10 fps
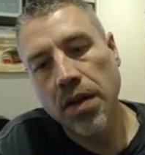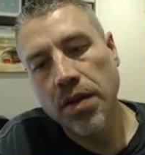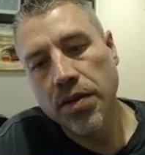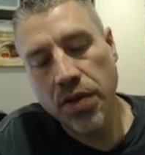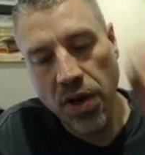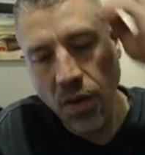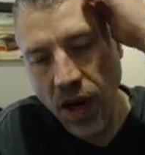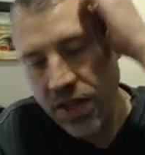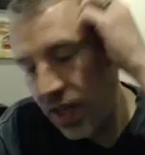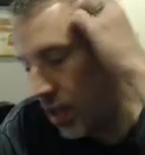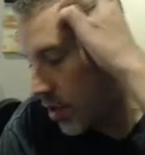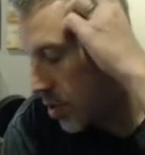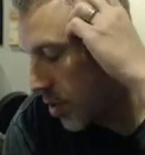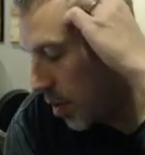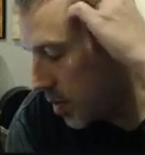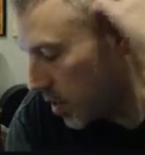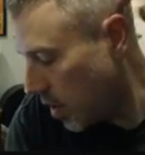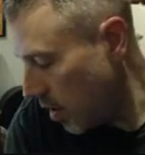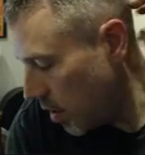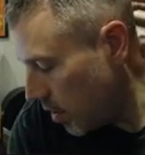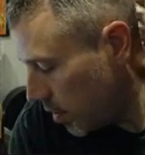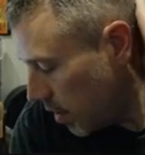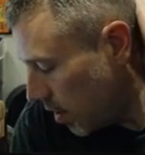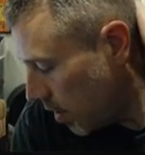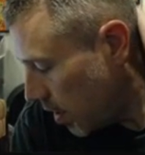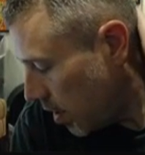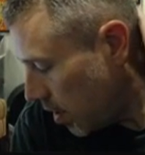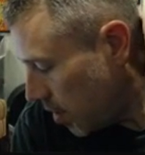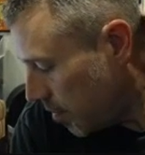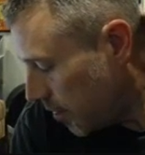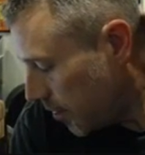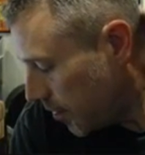So do you watch any other streamers that are in